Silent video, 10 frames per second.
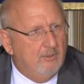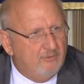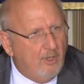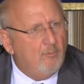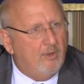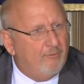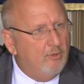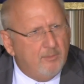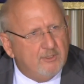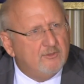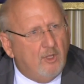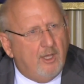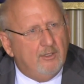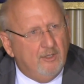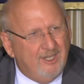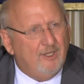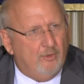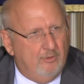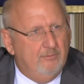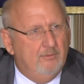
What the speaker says: somewhat further, but it's not linear.